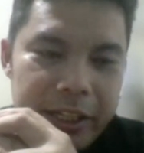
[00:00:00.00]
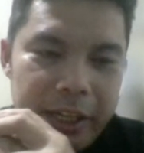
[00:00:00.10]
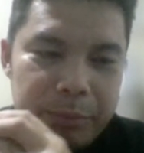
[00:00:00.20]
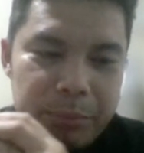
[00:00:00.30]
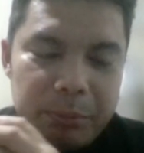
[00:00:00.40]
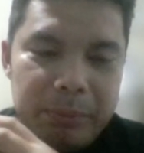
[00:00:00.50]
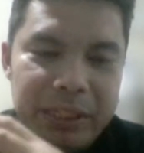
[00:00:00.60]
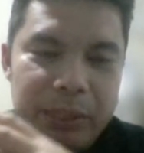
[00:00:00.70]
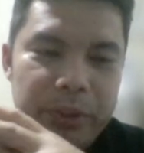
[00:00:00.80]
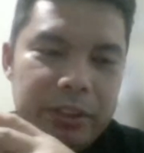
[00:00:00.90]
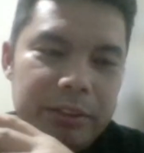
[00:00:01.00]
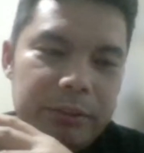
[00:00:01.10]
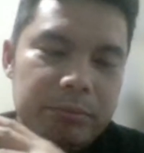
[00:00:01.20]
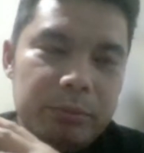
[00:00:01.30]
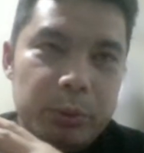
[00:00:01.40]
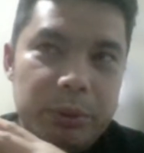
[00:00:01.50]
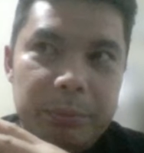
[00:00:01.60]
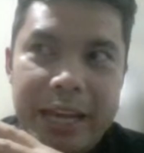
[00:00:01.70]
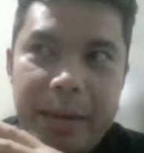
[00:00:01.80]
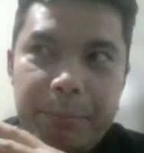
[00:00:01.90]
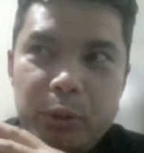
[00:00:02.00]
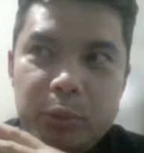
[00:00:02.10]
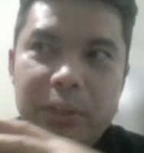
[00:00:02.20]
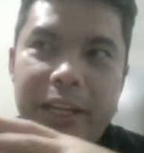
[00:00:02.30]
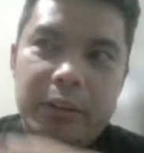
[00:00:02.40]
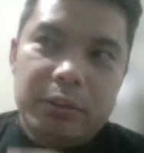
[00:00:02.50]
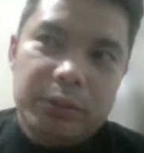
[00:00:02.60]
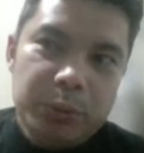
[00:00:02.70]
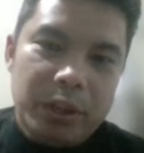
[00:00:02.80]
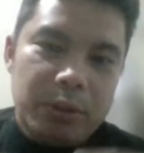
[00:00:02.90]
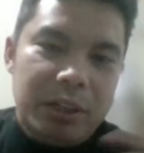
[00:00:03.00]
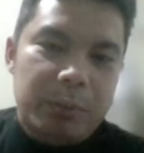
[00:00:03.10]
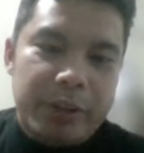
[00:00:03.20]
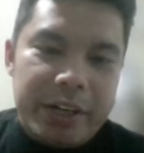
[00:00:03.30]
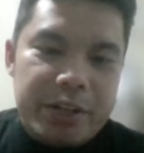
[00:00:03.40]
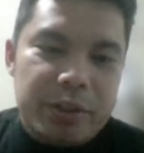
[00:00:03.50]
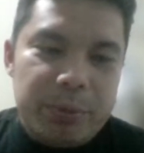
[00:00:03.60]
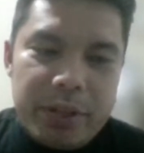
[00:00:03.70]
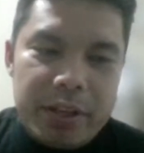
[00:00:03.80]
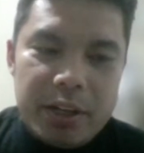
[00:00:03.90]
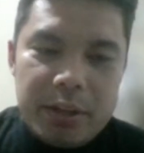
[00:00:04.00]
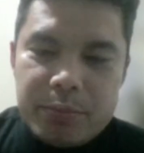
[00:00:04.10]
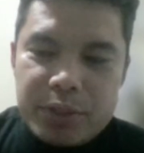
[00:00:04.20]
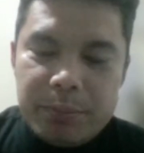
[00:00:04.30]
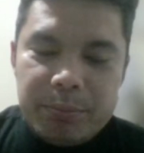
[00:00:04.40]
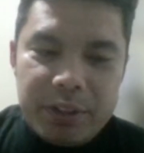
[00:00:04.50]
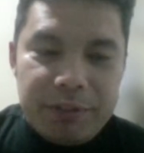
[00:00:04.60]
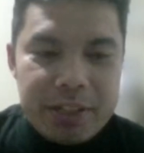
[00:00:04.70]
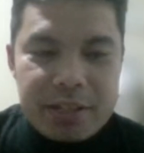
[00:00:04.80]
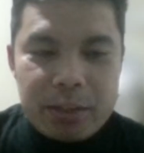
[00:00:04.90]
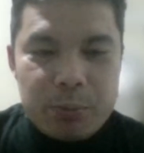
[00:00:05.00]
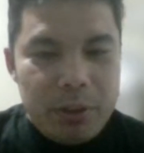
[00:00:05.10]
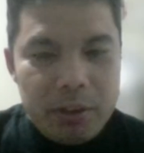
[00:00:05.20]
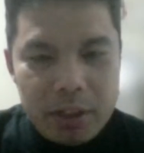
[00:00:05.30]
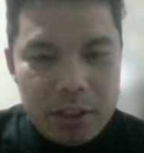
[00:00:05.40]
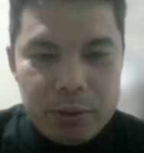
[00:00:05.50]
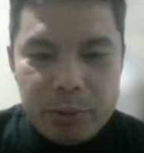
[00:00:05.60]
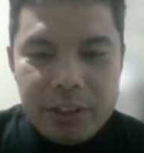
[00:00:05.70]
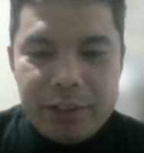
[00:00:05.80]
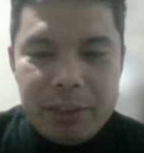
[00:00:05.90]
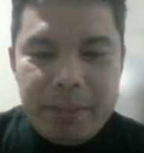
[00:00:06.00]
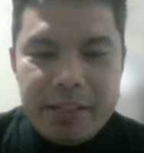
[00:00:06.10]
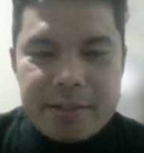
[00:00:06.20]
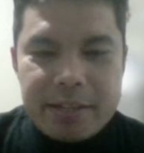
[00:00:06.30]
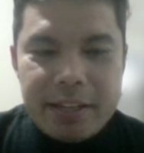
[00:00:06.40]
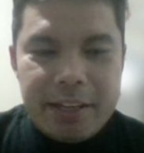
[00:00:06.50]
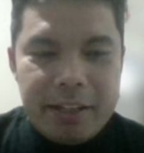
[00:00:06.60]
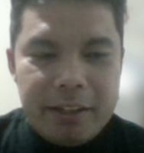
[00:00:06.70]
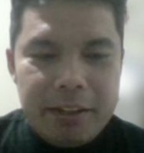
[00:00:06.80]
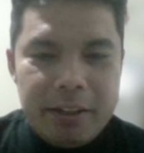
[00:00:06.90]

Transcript: And probably we'd be happy to like do a collaboration with some events that we can do in the Philippines, and then